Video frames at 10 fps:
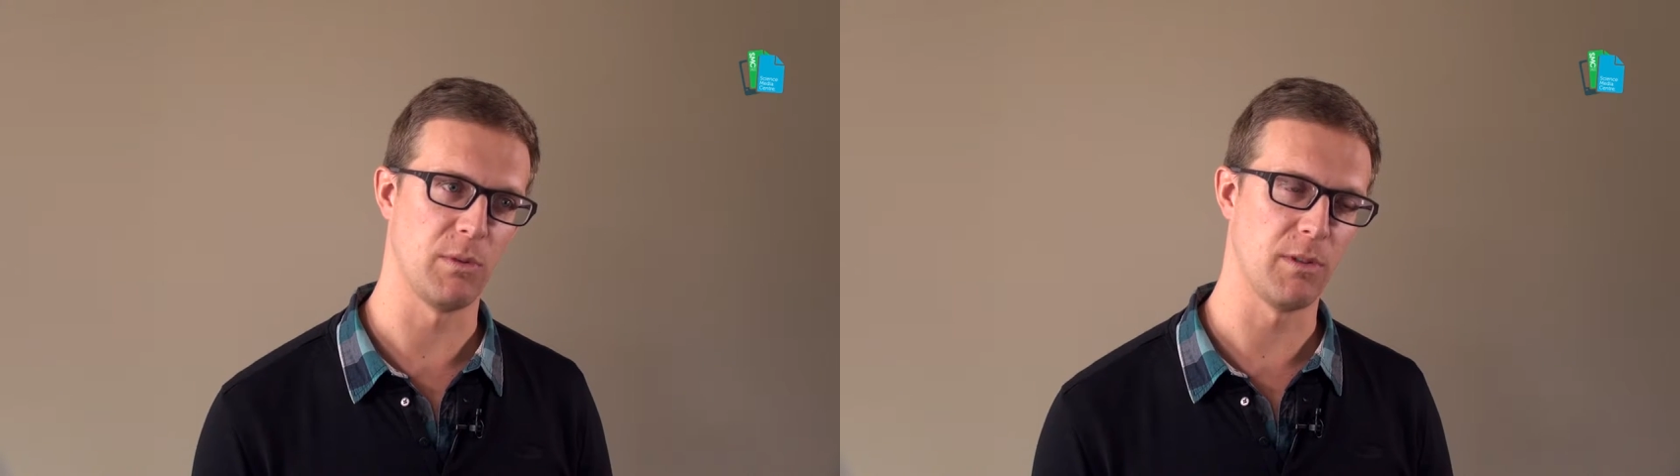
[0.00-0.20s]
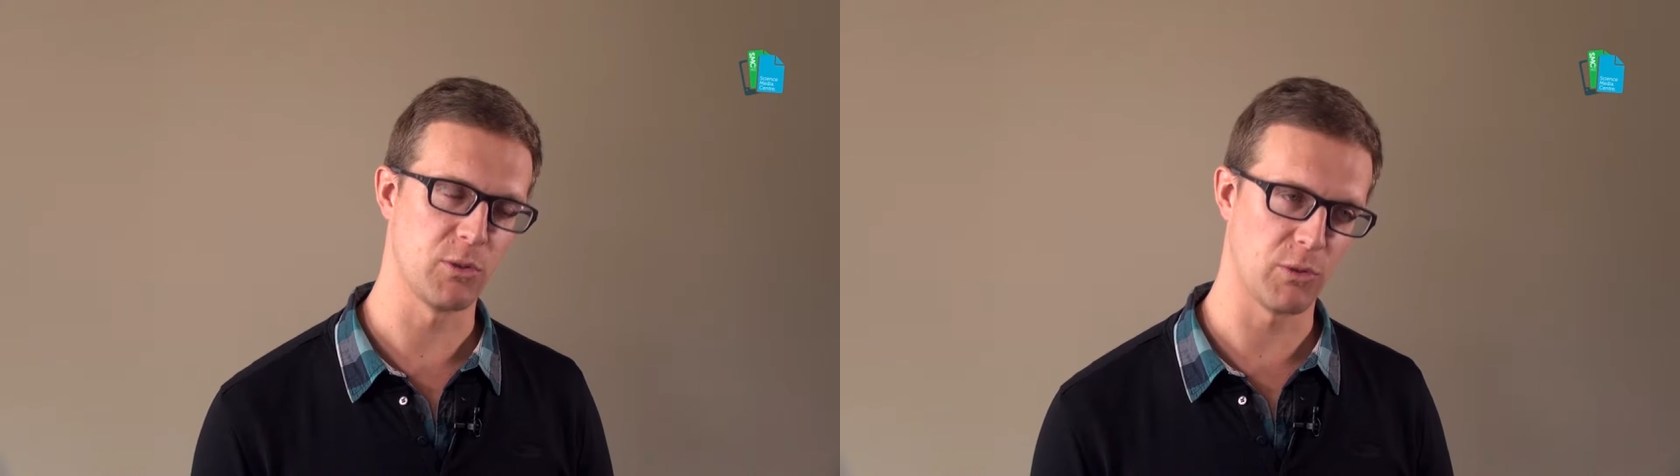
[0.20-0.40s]

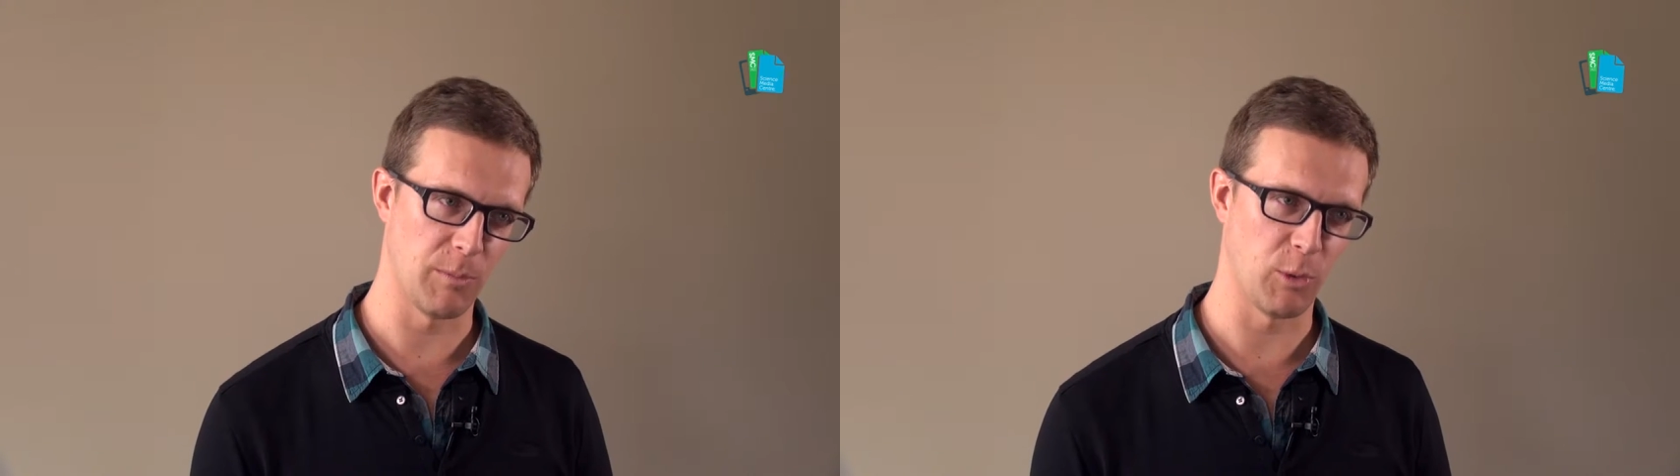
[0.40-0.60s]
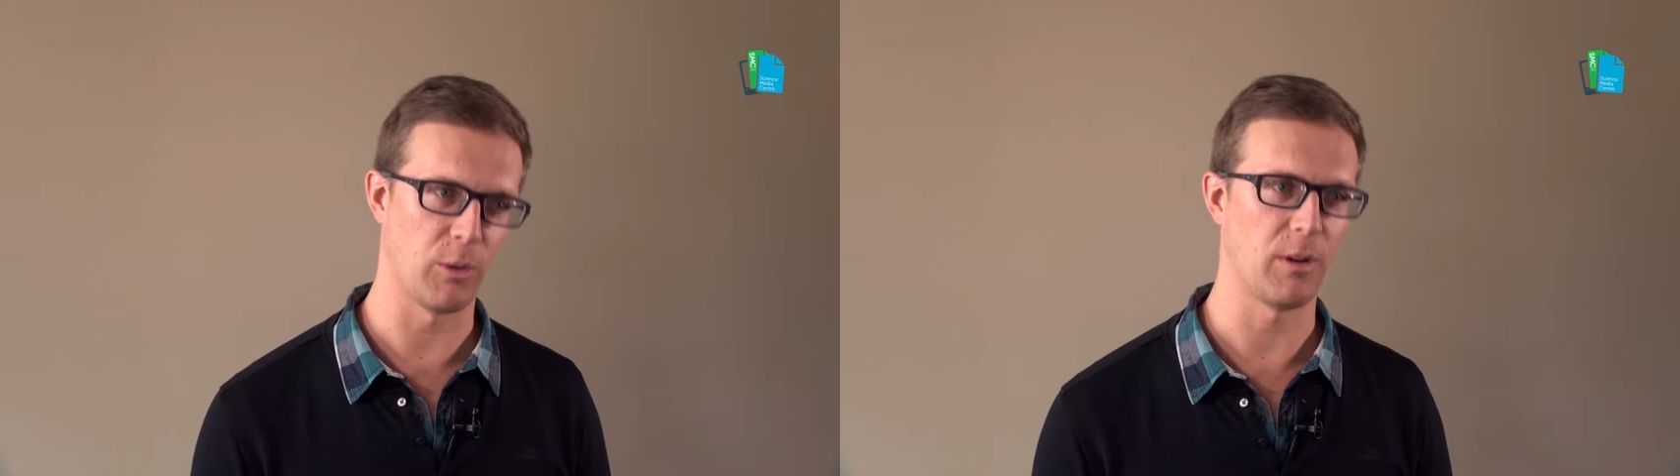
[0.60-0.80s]
with the
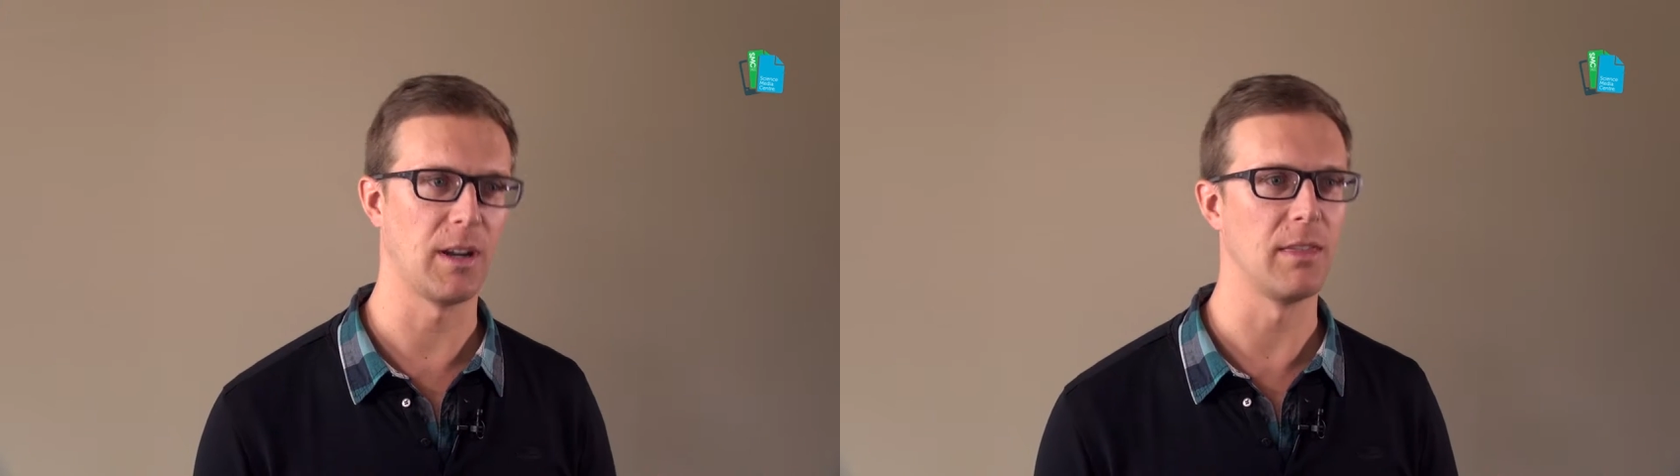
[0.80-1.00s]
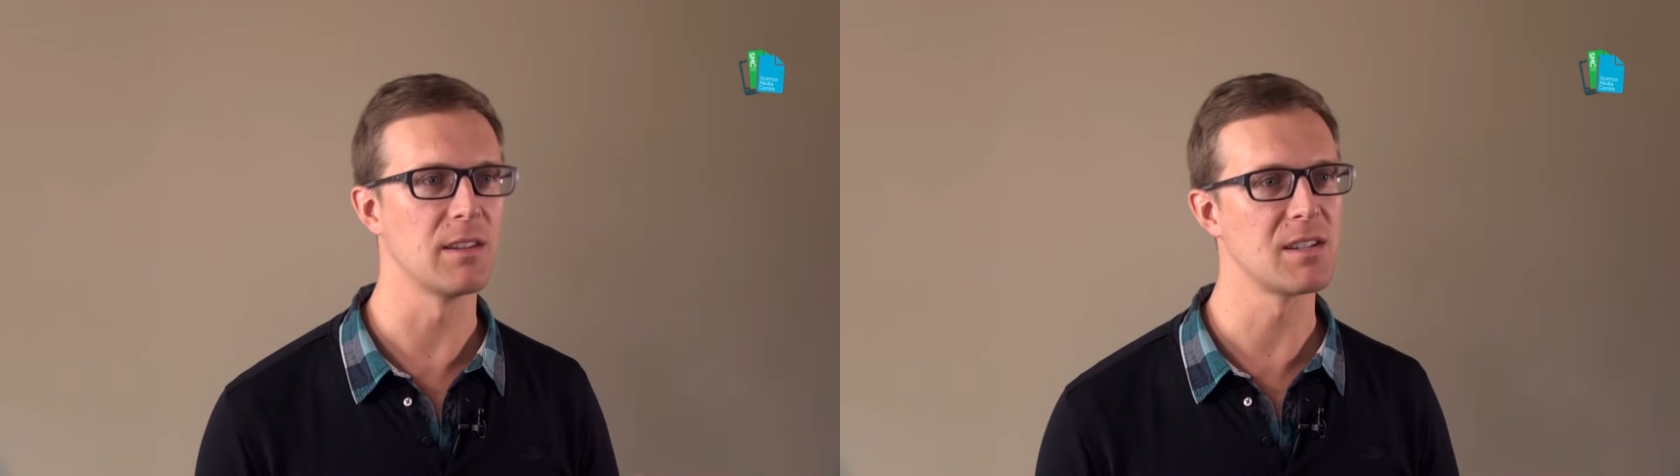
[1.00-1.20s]
tremor
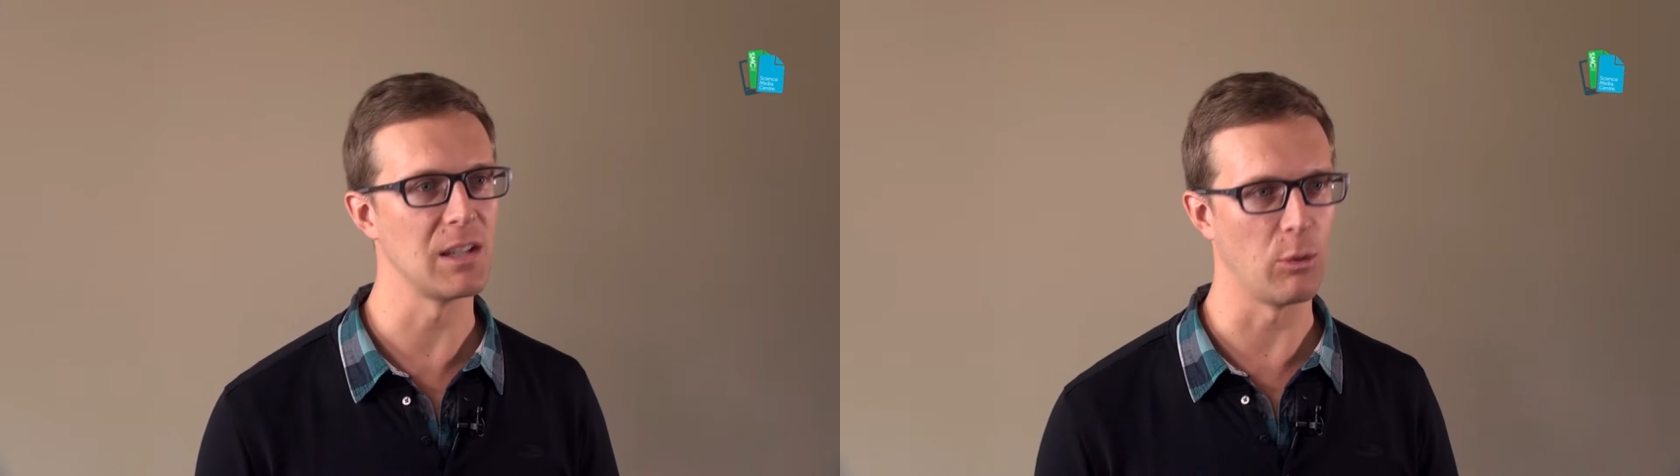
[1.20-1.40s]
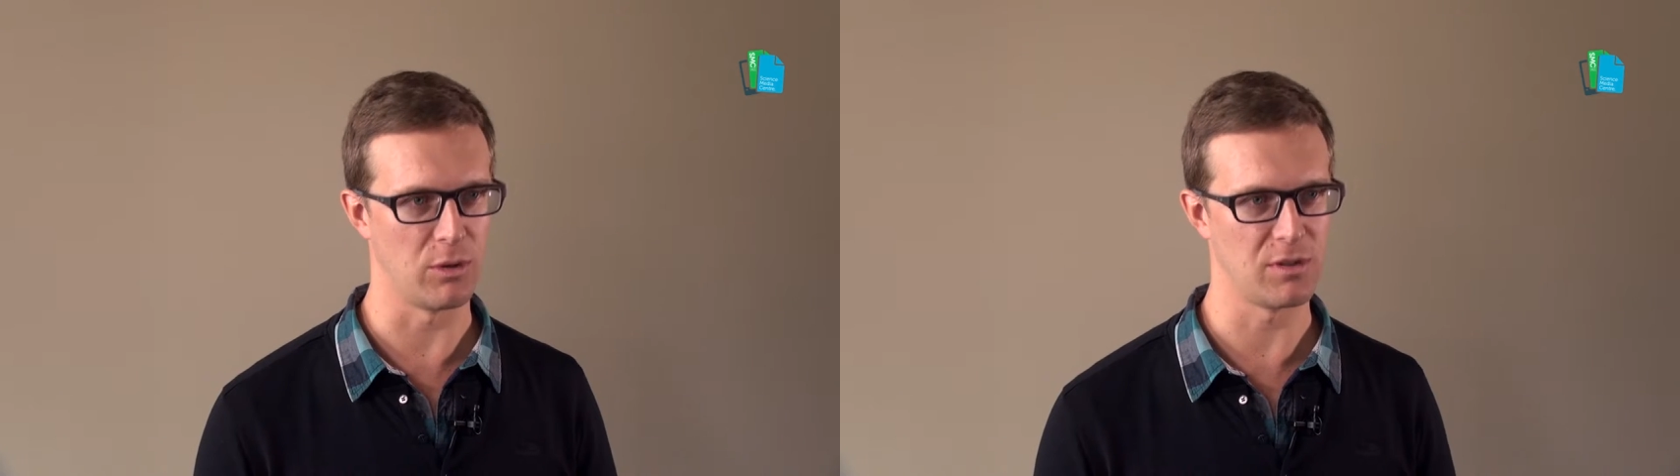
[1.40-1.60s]
and the
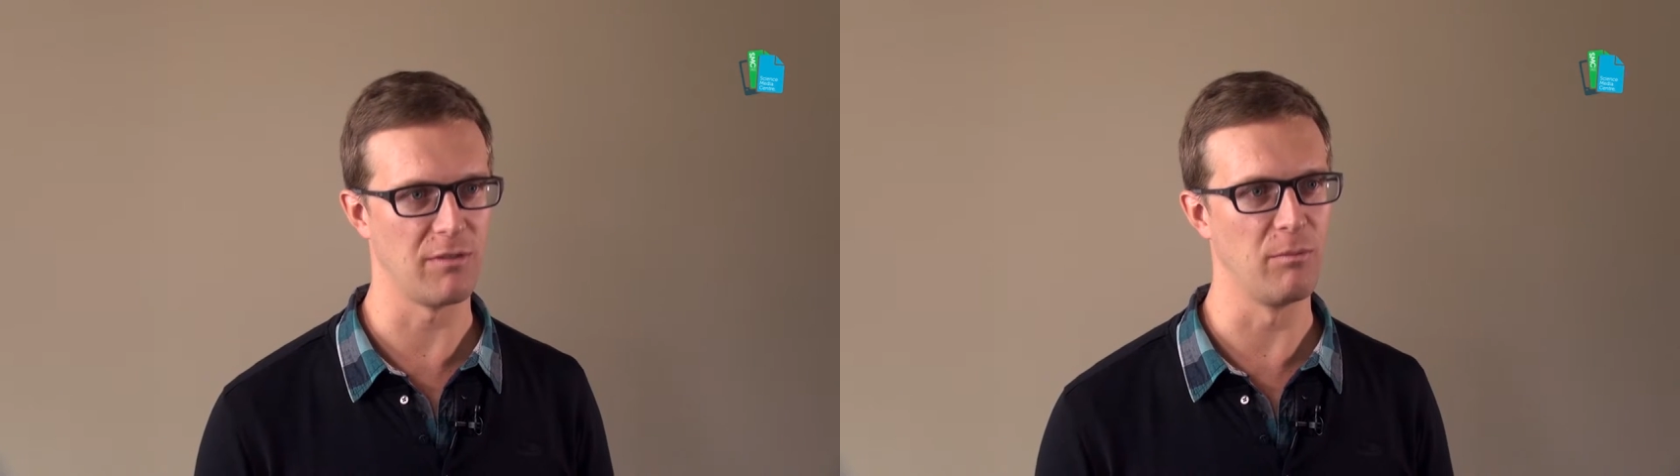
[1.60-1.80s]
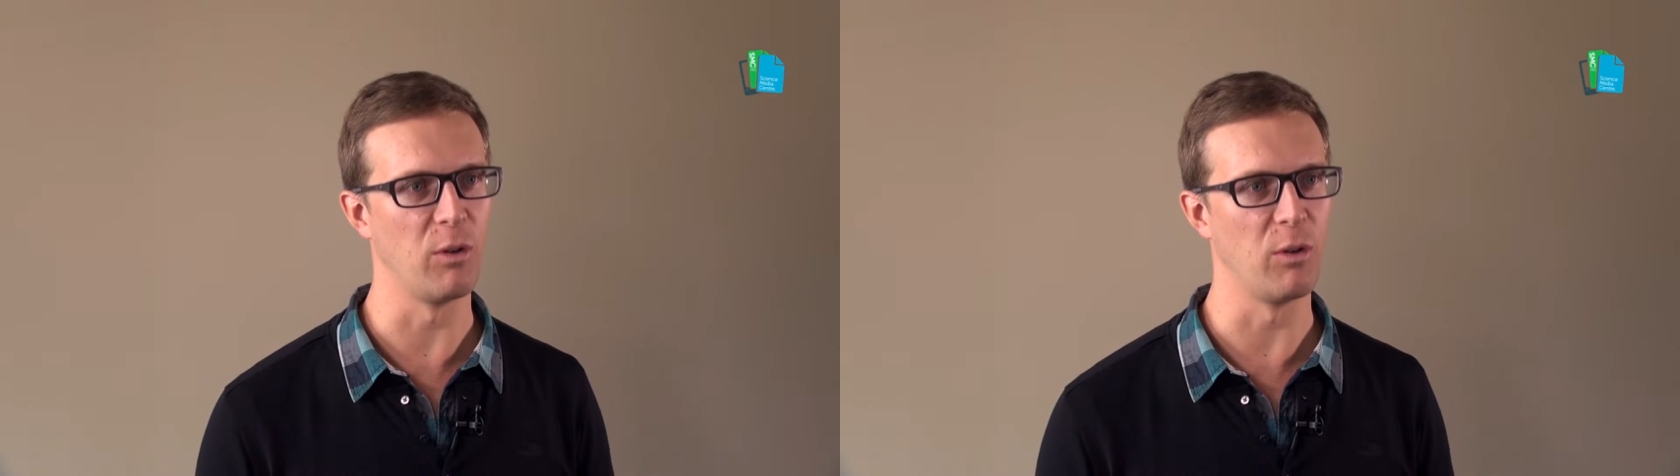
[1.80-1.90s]
slowness of